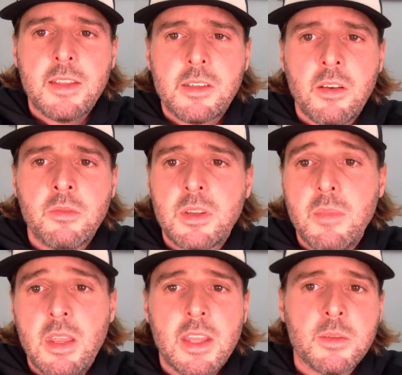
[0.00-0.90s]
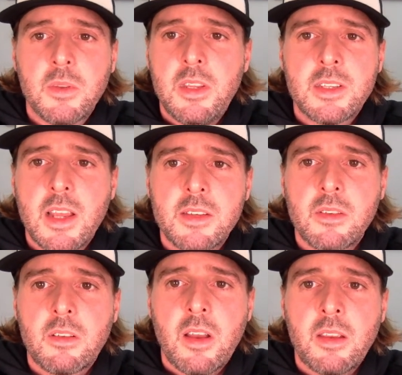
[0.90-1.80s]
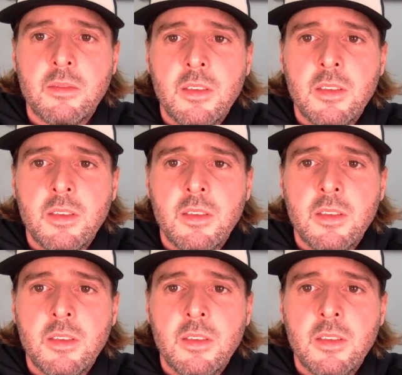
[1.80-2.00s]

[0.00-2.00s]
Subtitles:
So to me, that's what these guys look like.